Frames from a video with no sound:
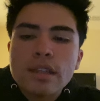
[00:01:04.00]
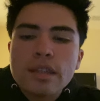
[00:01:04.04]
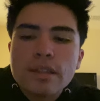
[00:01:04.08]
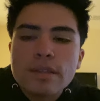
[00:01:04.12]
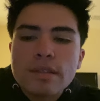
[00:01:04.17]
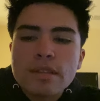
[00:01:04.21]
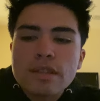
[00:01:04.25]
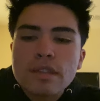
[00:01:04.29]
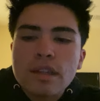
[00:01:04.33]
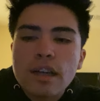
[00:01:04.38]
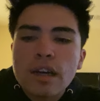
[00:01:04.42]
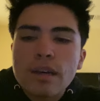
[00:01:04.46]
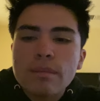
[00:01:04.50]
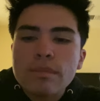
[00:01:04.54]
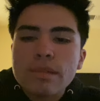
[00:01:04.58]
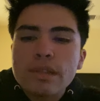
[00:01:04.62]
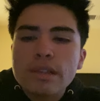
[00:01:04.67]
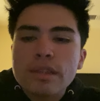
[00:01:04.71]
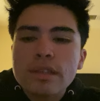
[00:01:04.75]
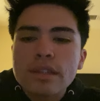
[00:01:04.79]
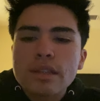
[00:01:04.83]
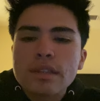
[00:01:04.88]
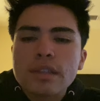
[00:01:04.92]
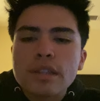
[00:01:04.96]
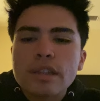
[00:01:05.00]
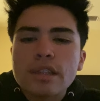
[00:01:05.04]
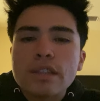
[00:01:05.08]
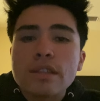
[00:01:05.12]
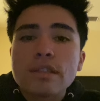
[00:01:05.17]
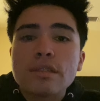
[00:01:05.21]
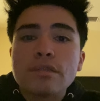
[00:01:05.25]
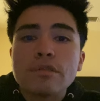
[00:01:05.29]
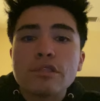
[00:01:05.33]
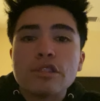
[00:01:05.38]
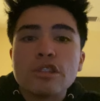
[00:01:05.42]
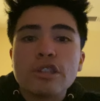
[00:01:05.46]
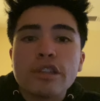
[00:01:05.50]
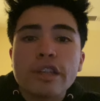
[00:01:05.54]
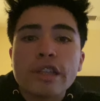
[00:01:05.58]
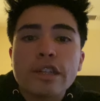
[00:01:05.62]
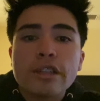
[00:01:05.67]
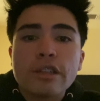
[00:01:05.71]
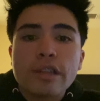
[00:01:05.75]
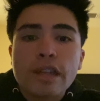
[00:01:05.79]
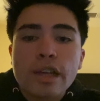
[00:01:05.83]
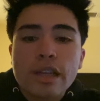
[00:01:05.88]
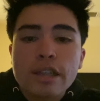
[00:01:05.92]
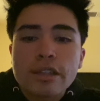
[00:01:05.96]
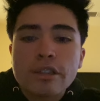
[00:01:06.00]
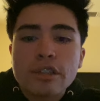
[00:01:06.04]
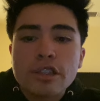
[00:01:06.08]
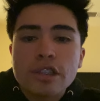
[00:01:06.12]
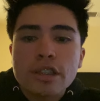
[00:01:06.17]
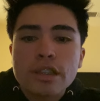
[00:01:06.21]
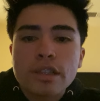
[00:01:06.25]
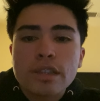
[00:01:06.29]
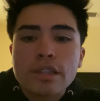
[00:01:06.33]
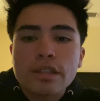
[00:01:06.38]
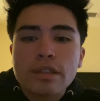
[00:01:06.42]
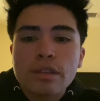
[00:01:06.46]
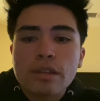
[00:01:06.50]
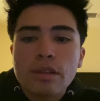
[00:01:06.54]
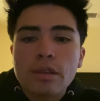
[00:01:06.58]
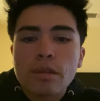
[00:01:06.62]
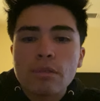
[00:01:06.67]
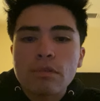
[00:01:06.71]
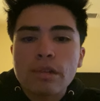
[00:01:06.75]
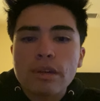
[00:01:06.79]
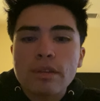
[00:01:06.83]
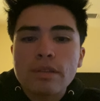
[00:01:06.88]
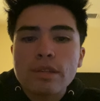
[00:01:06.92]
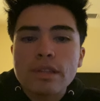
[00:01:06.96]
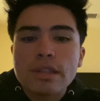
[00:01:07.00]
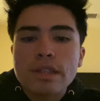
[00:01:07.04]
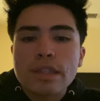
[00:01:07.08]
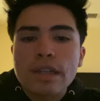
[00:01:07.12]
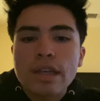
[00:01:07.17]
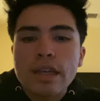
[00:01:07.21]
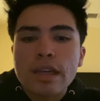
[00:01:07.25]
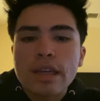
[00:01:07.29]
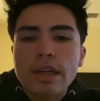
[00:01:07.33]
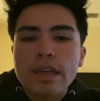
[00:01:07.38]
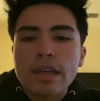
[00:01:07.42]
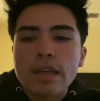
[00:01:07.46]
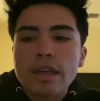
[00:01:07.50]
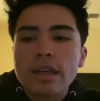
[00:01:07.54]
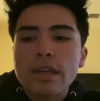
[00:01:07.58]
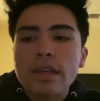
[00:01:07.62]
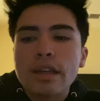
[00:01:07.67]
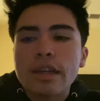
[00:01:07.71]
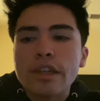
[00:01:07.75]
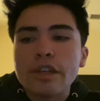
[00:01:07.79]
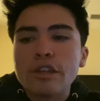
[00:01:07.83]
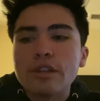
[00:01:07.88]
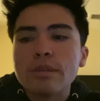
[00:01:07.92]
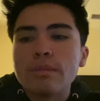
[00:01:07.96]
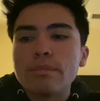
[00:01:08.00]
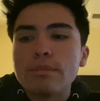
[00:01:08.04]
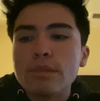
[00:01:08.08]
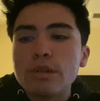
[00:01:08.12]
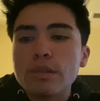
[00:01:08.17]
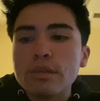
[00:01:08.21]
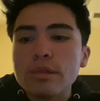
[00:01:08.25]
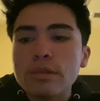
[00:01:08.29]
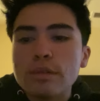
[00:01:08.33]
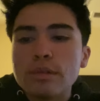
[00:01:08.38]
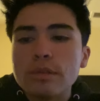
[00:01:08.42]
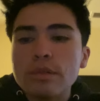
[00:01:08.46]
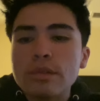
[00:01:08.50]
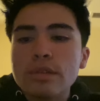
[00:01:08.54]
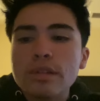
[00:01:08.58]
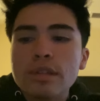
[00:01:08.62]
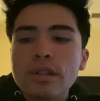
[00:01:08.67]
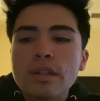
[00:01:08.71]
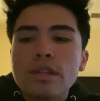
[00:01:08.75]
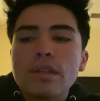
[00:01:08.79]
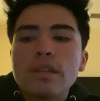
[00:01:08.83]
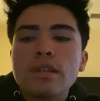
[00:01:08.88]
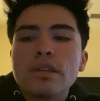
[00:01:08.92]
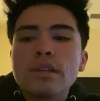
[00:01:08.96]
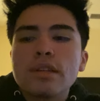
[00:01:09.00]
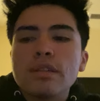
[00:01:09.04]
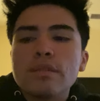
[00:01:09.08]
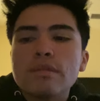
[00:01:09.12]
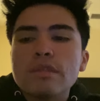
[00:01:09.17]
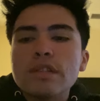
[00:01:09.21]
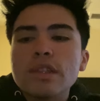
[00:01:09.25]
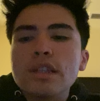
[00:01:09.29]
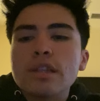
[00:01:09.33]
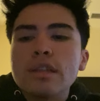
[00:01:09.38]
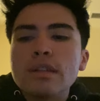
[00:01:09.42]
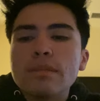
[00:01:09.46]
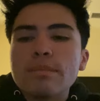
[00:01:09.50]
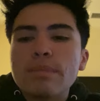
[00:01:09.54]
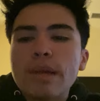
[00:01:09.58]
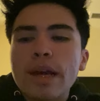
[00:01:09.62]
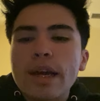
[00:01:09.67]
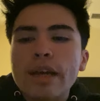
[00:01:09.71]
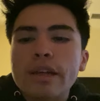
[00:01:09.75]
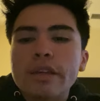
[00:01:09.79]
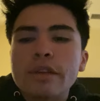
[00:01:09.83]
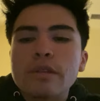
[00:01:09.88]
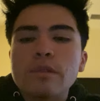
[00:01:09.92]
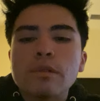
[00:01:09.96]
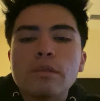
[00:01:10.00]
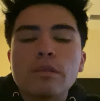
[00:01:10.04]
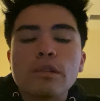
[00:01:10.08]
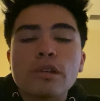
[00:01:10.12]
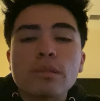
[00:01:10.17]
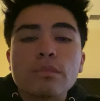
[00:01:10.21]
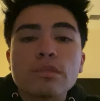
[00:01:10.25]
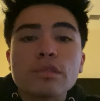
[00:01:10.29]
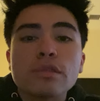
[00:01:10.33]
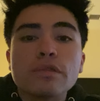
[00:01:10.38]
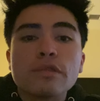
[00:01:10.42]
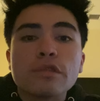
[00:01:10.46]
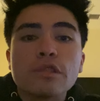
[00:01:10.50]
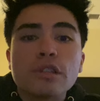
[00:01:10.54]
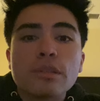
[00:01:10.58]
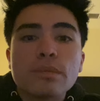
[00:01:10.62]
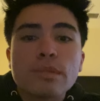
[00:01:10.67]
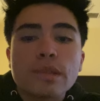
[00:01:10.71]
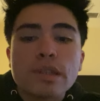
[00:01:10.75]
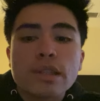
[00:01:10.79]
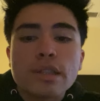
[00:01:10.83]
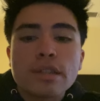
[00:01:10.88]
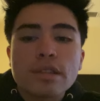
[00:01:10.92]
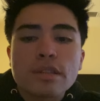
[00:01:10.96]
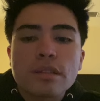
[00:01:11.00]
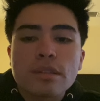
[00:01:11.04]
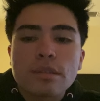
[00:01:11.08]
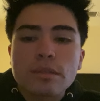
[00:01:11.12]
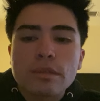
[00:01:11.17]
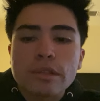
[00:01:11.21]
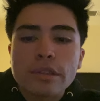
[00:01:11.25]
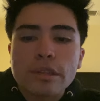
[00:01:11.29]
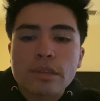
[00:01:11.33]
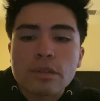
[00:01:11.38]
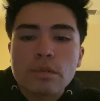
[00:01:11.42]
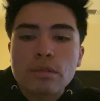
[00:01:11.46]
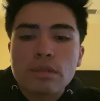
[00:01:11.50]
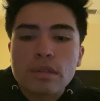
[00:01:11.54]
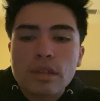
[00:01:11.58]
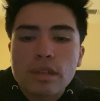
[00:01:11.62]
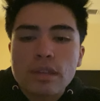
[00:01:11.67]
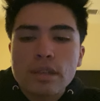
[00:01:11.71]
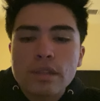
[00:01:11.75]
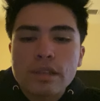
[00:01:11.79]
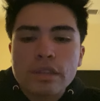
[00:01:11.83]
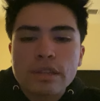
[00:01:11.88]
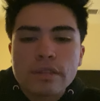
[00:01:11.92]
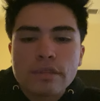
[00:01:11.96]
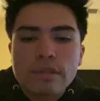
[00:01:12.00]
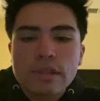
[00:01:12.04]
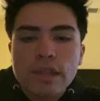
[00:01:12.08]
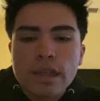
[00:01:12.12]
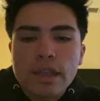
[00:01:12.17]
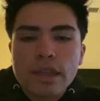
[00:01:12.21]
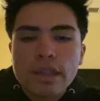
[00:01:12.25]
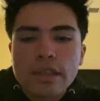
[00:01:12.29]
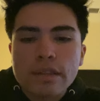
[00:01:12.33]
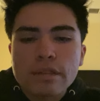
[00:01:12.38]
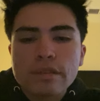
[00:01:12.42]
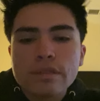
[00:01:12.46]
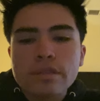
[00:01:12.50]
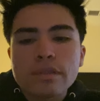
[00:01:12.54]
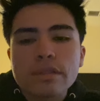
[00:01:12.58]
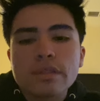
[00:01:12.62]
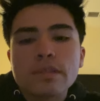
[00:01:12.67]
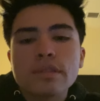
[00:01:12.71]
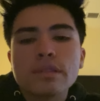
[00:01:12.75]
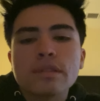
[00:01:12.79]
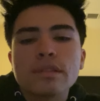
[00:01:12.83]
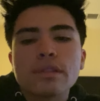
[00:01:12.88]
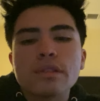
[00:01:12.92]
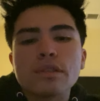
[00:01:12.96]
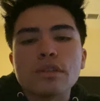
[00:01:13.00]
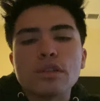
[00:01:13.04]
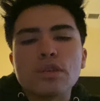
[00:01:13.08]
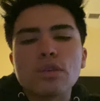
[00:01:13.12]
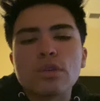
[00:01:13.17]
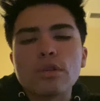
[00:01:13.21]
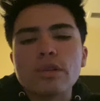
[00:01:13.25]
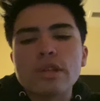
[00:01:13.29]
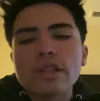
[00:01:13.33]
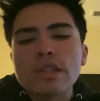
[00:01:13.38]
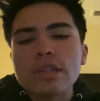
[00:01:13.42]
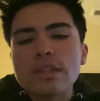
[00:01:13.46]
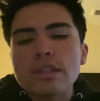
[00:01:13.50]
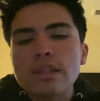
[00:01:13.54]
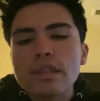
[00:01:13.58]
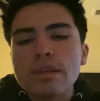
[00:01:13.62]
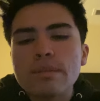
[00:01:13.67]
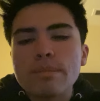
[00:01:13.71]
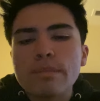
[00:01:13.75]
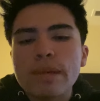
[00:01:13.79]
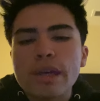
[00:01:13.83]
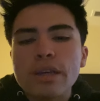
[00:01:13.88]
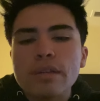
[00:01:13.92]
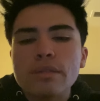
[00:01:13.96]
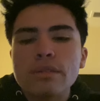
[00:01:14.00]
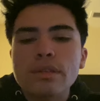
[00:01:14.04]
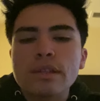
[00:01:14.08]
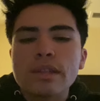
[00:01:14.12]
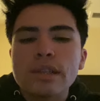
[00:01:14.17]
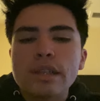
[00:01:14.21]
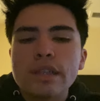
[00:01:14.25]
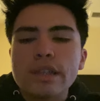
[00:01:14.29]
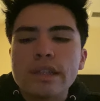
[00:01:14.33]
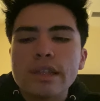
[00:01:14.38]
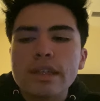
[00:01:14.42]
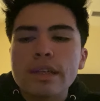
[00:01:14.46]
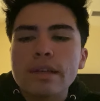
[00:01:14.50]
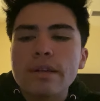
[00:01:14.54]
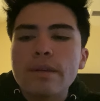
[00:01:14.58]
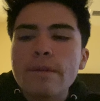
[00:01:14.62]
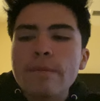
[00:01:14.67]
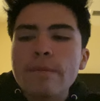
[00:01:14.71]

Insomnia could also drain your energy throughout the day and your mood, which can impact your work performance or your quality of life. According to the Mayo Clinic,